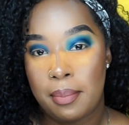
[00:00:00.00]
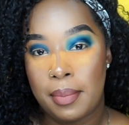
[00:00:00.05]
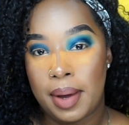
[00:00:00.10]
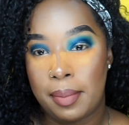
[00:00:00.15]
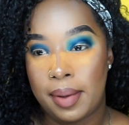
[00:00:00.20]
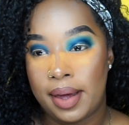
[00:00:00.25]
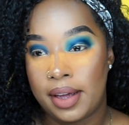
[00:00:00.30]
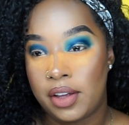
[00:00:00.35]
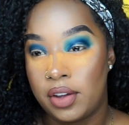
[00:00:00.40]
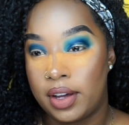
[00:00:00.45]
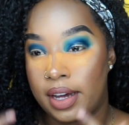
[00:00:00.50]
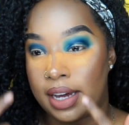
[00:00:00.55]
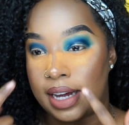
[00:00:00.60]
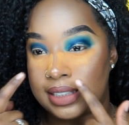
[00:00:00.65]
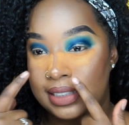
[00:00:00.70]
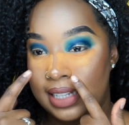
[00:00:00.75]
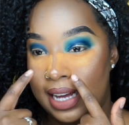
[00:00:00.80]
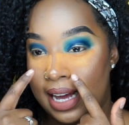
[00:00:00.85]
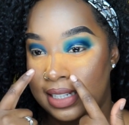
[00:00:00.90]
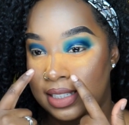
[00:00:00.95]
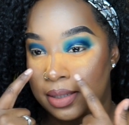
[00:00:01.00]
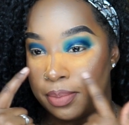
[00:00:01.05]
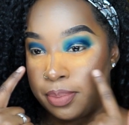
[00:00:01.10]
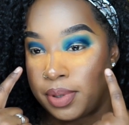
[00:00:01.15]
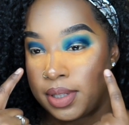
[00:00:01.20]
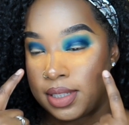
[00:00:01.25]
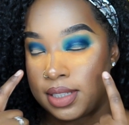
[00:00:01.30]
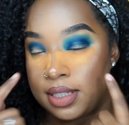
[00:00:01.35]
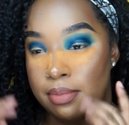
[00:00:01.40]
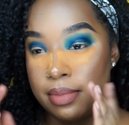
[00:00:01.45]
My bad, you guys. I had to
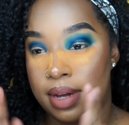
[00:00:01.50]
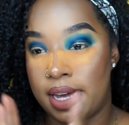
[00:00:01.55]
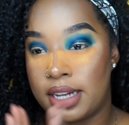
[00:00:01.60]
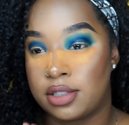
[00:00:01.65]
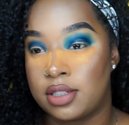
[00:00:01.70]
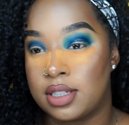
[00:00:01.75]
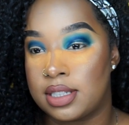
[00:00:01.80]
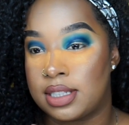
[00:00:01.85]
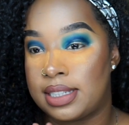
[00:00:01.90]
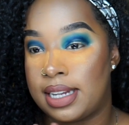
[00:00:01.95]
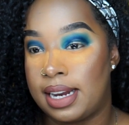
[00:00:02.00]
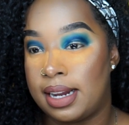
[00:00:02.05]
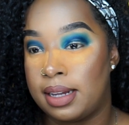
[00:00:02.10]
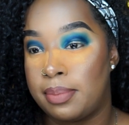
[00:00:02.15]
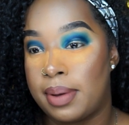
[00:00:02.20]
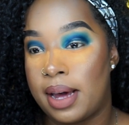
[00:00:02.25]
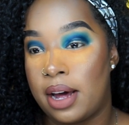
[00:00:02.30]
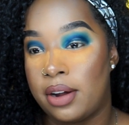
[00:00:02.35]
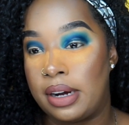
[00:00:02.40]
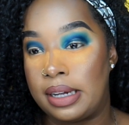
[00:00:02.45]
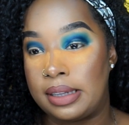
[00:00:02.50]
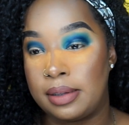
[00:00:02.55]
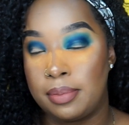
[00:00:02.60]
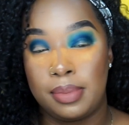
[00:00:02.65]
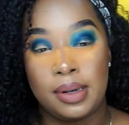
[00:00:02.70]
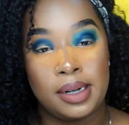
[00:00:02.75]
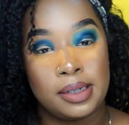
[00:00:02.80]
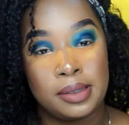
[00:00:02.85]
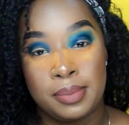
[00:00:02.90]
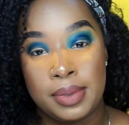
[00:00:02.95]
put some extra setting powder at the
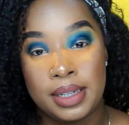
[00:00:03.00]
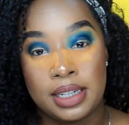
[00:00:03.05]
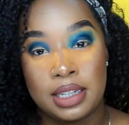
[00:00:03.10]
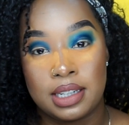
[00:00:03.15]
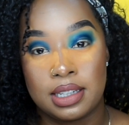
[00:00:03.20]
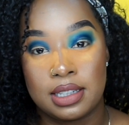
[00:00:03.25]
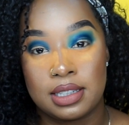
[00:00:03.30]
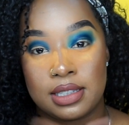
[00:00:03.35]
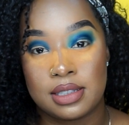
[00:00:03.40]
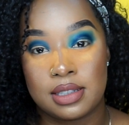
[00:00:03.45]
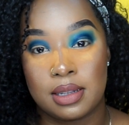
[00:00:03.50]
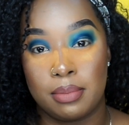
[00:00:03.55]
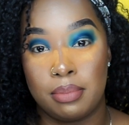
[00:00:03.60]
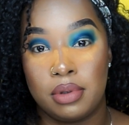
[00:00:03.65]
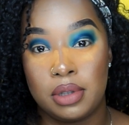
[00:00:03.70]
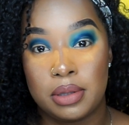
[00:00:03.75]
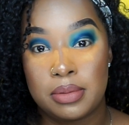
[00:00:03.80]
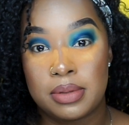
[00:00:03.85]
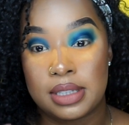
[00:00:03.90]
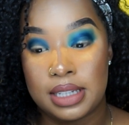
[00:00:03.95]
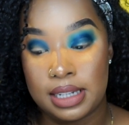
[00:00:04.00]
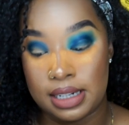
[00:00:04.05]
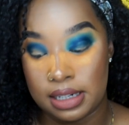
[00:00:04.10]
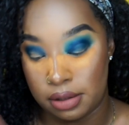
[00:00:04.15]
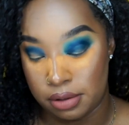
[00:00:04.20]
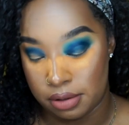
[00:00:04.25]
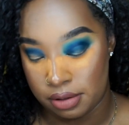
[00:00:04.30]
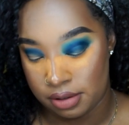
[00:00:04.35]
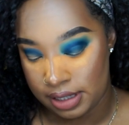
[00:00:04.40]
bottom because the blue is getting a little